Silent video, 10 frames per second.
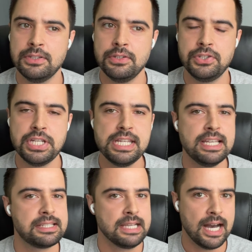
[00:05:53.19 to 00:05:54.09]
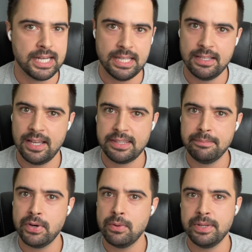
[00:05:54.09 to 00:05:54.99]
genius on it at the
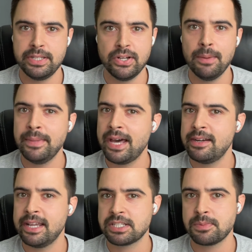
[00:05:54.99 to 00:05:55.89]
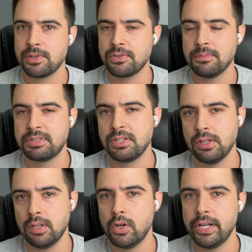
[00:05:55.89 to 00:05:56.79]
moment. I'm not an expert, so I'm
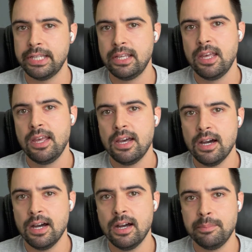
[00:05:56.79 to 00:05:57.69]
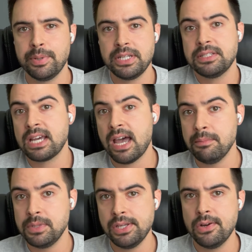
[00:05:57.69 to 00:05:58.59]
still learning. But in
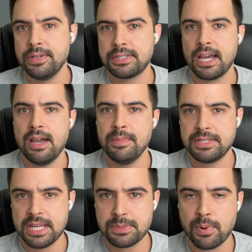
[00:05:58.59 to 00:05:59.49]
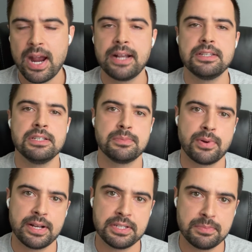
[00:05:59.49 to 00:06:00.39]
time, it takes practice.
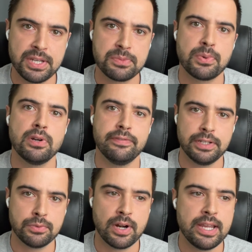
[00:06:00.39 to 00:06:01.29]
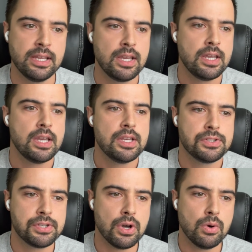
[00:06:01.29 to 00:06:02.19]
Practice makes perfect, right?
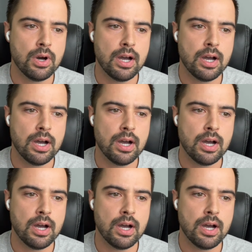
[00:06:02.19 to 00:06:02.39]
So,